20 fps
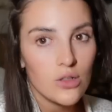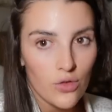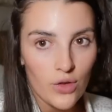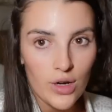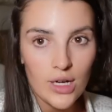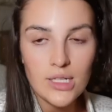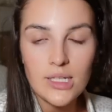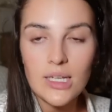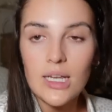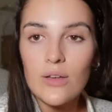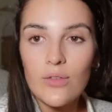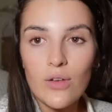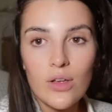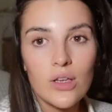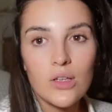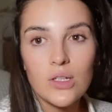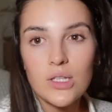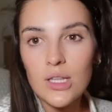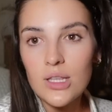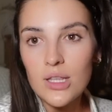crazy. If I
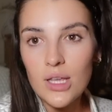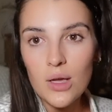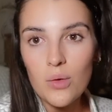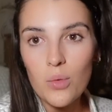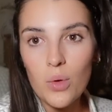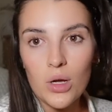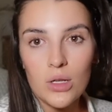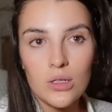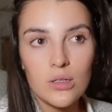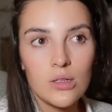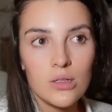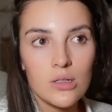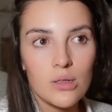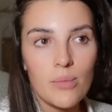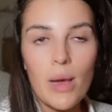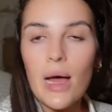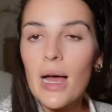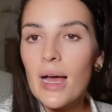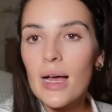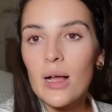use the thick ones,
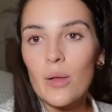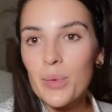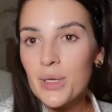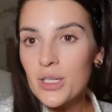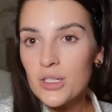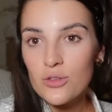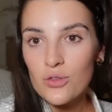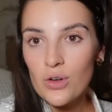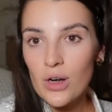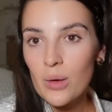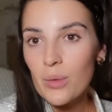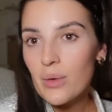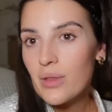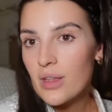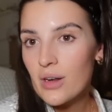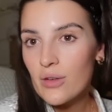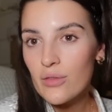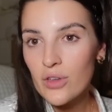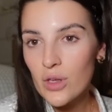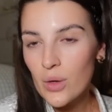my hair will be straight
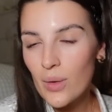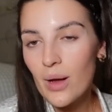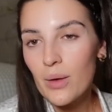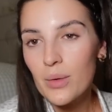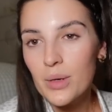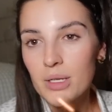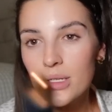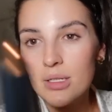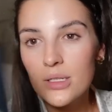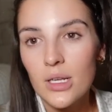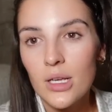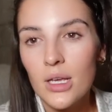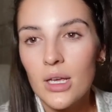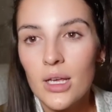within a few hours.